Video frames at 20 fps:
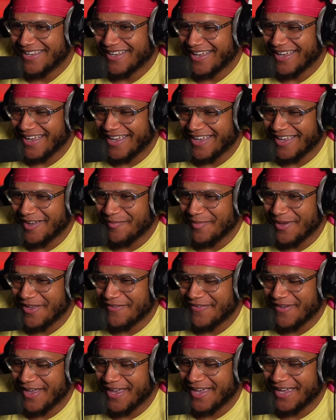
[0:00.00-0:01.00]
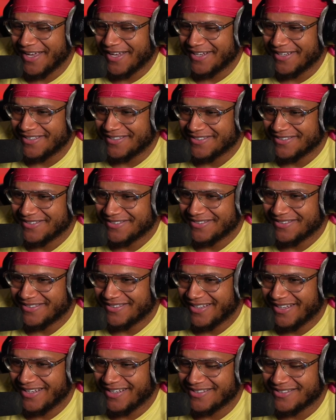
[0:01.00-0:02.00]
I am a fan.
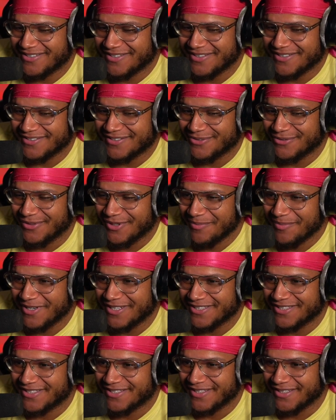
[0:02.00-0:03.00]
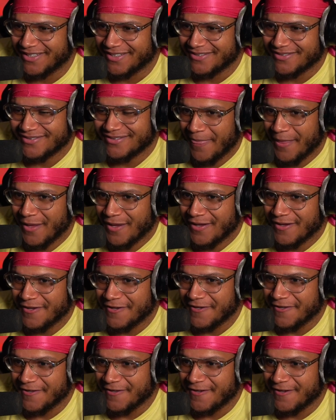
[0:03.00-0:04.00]
And he took his sword. Give me that shit.
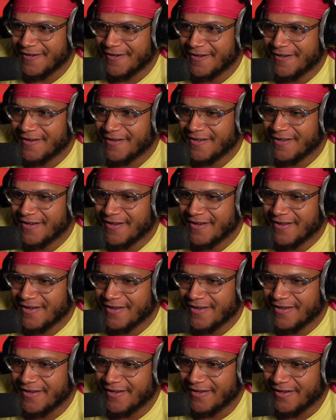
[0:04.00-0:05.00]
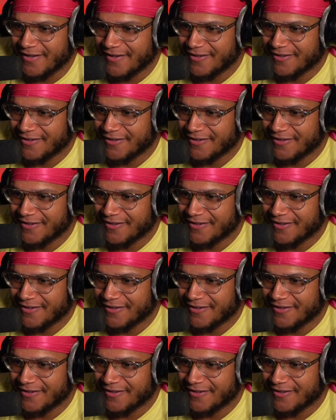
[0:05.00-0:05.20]
Yada yada.